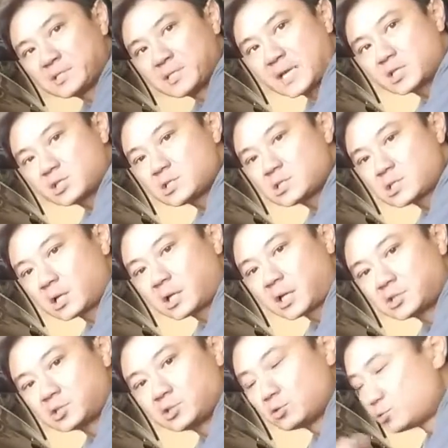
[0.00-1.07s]
protection, so I
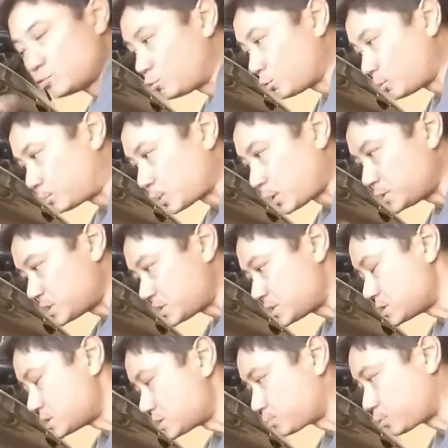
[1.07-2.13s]
like to do all the
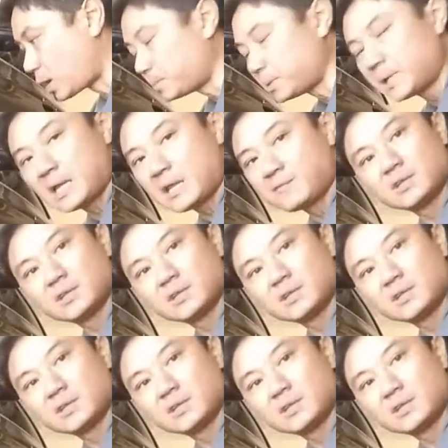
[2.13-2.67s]
processes properly.